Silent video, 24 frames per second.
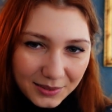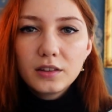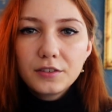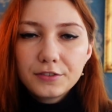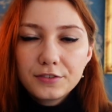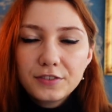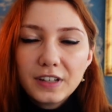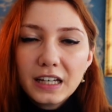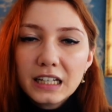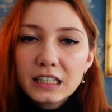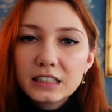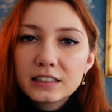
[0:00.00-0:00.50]
The
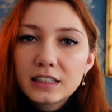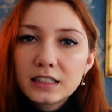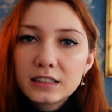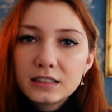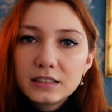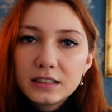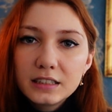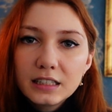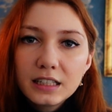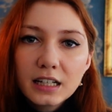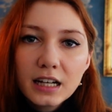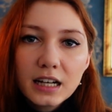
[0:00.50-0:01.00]
fact that
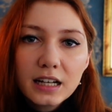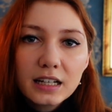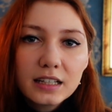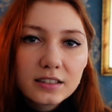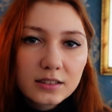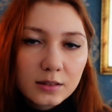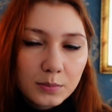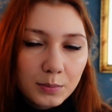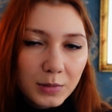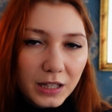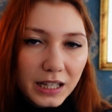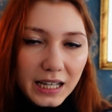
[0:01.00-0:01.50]
Dea
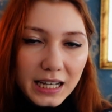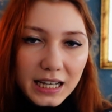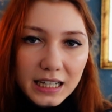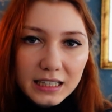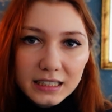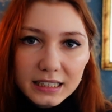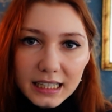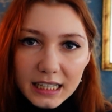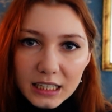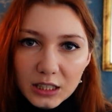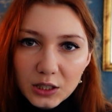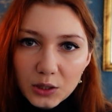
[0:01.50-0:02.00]
is
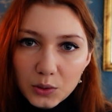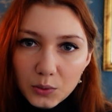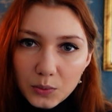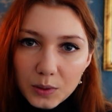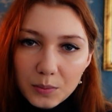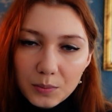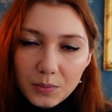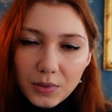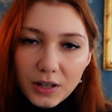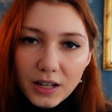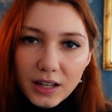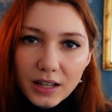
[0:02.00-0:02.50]
blind and
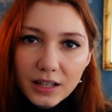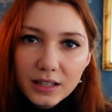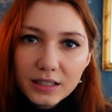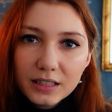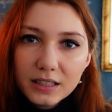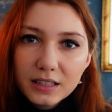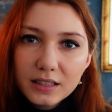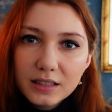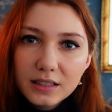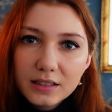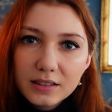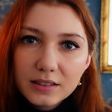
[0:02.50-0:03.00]
Gwynplaine
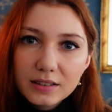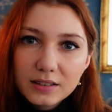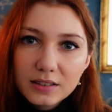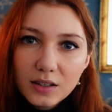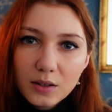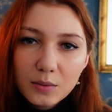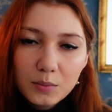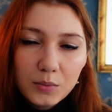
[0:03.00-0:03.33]
is